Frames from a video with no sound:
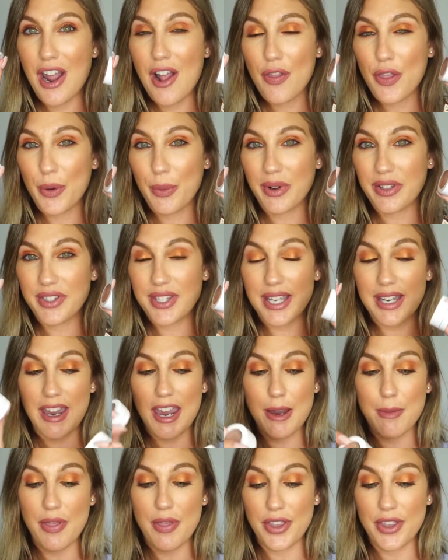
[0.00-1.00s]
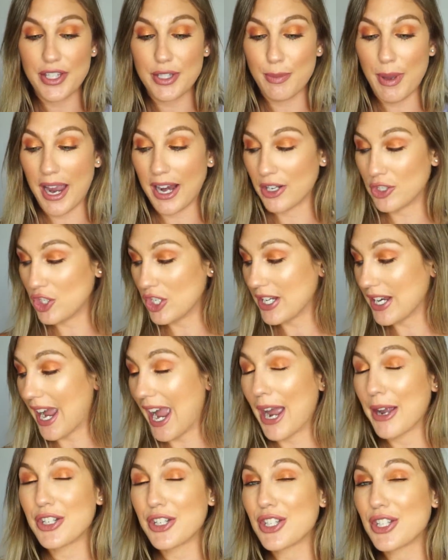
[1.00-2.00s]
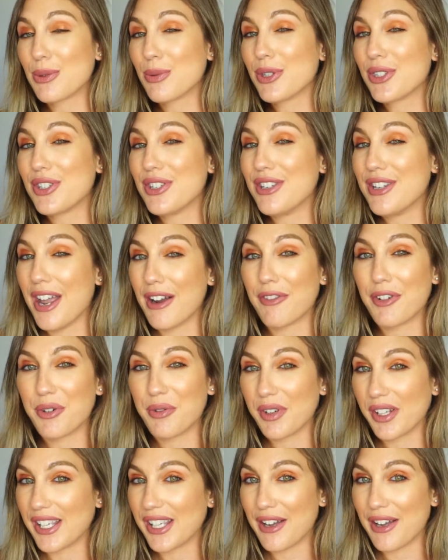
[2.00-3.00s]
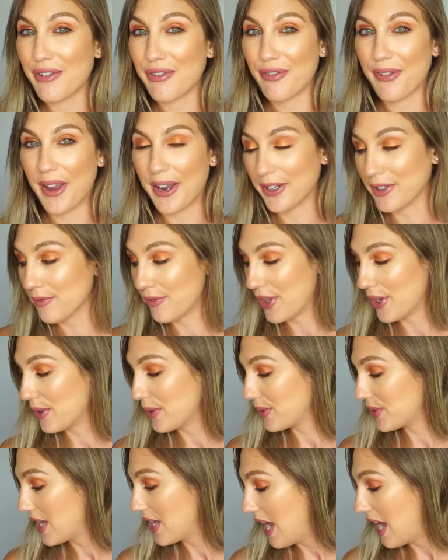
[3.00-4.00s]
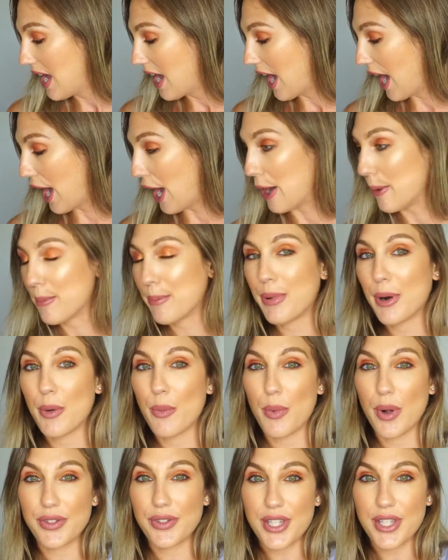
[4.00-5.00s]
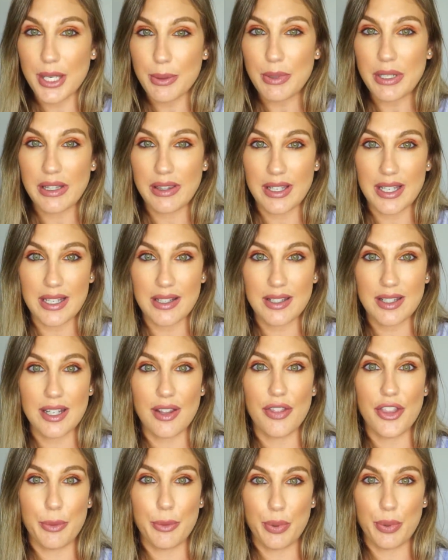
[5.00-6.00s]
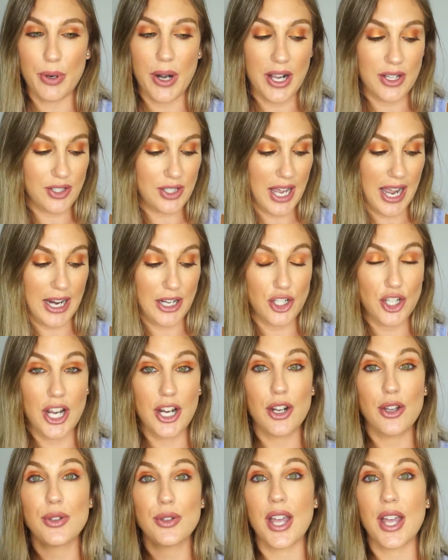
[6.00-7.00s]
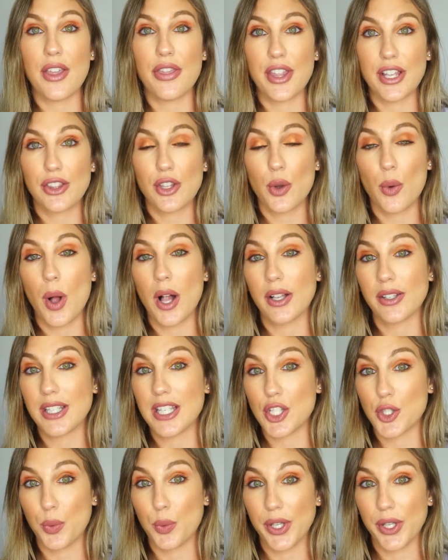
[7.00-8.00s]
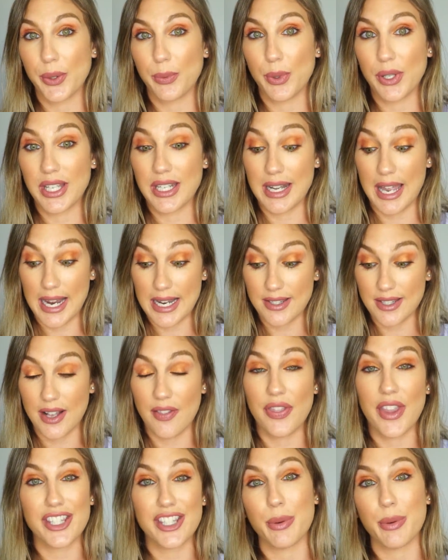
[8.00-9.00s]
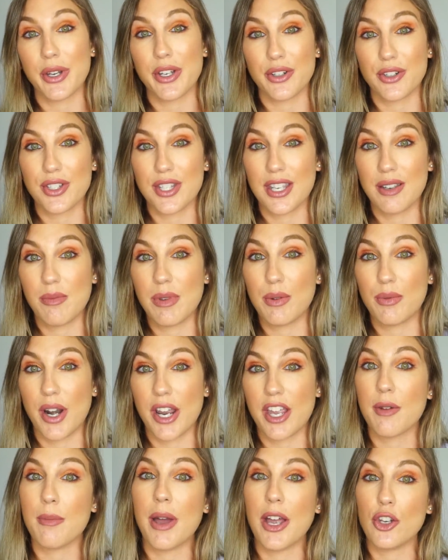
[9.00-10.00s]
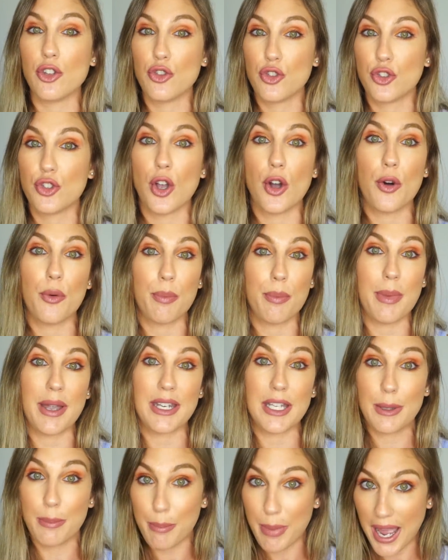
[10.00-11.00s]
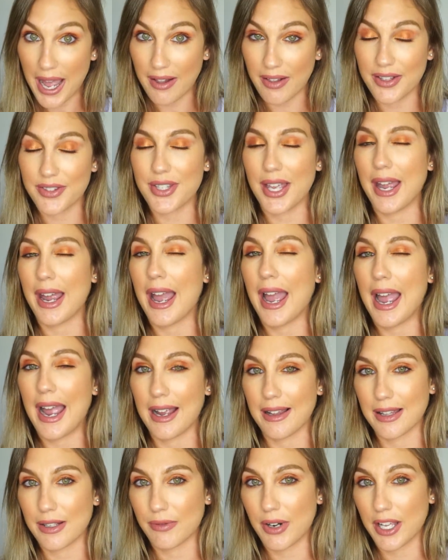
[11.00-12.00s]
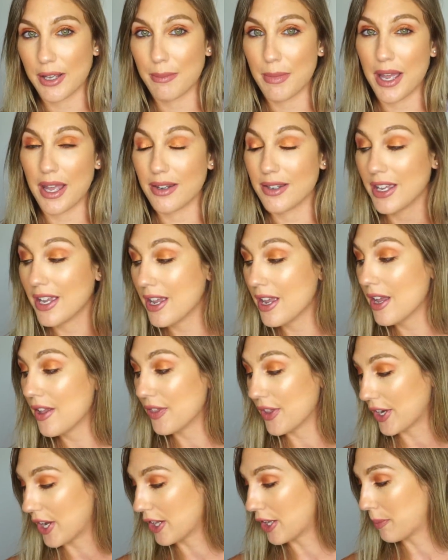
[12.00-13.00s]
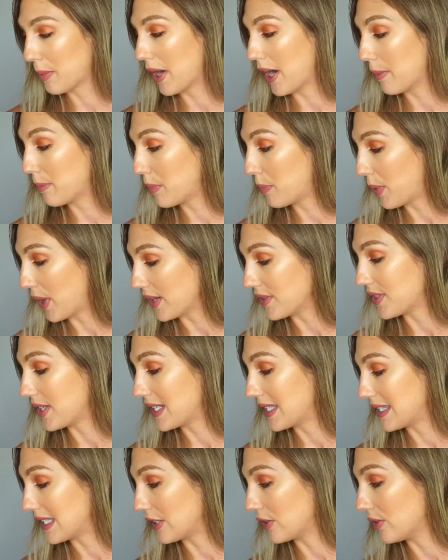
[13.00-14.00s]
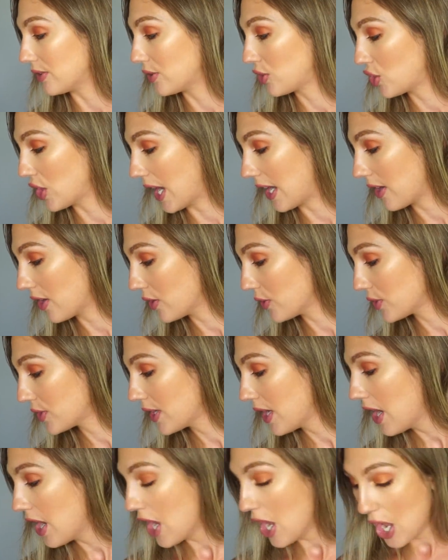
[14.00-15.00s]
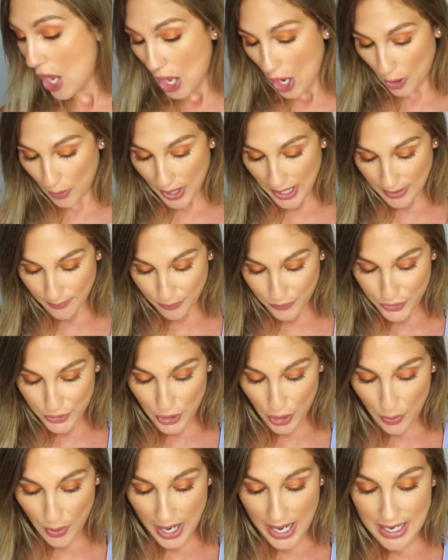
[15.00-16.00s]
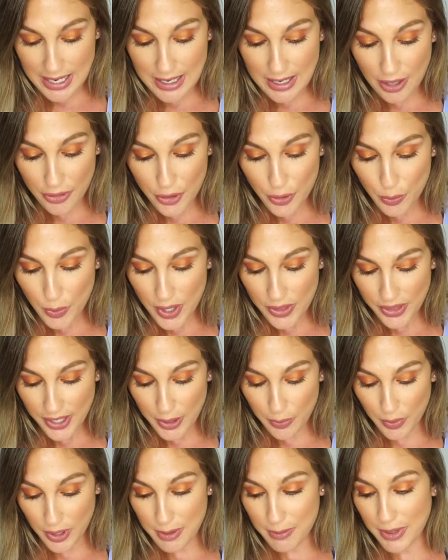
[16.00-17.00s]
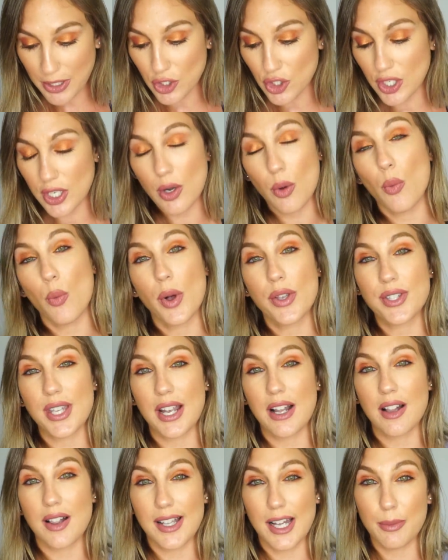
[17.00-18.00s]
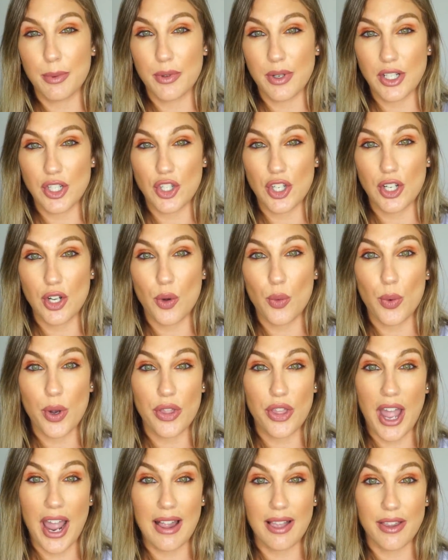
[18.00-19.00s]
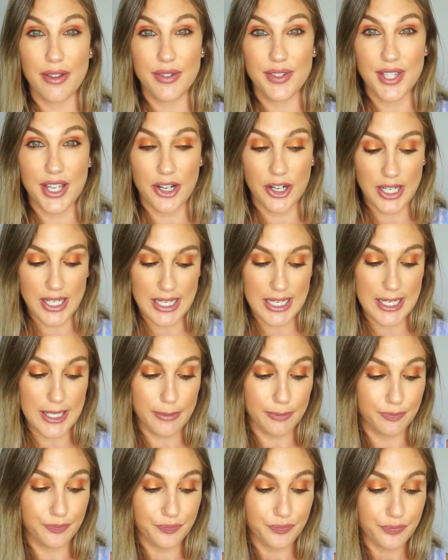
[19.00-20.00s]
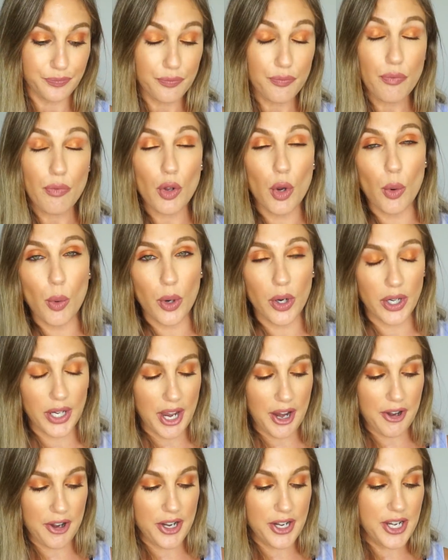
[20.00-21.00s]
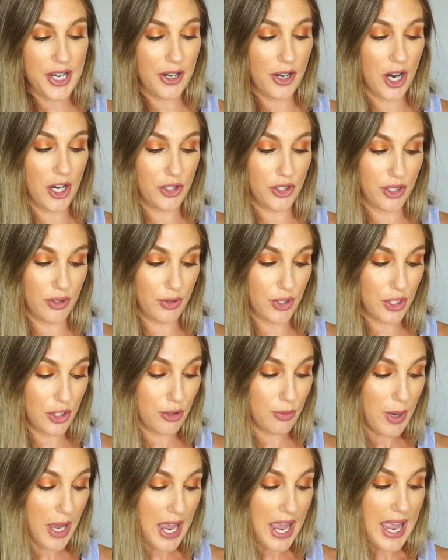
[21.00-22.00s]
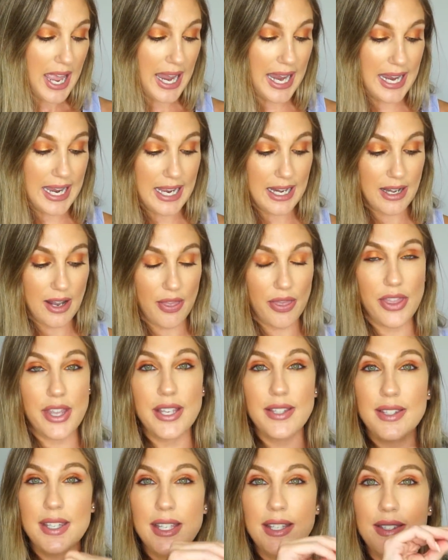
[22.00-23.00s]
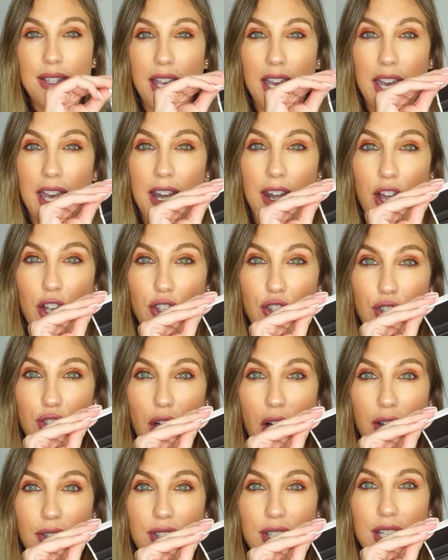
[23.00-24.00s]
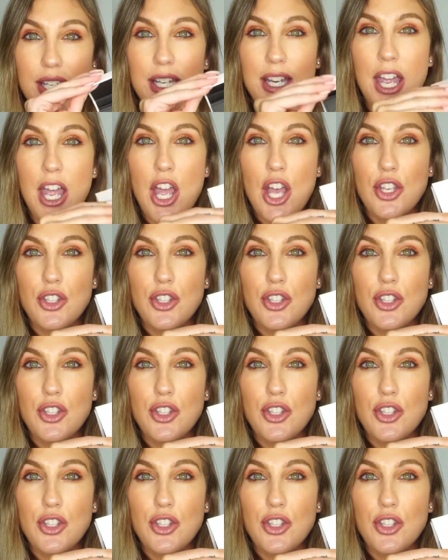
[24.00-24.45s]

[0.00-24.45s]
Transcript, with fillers: The ones that came in this packaging, I just was never really a fan of those. Um, but once they released their pressed eyeshadows, I think the quality is really, really nice. And that's why you're seeing me recommend so many palettes. I highly recommend the ColourPop pressed single shadows. Okay, so another one that I want to mention was a collaboration with I Love Sarah E or Karen here on YouTube. And this is in Saucey.